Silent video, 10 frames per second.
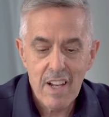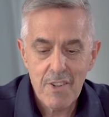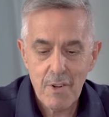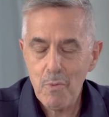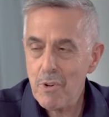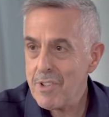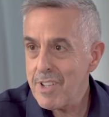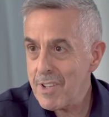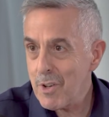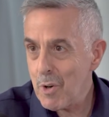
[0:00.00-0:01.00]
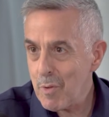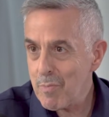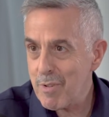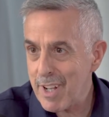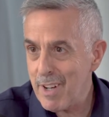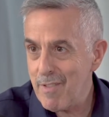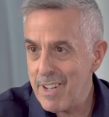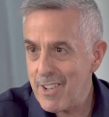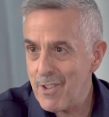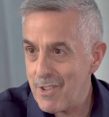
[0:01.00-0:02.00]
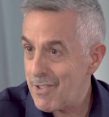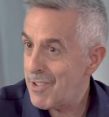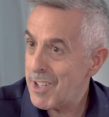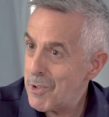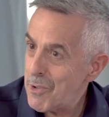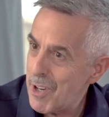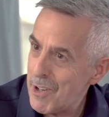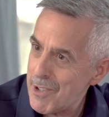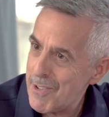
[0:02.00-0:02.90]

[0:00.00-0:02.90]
So what is corporate governance? Do you know?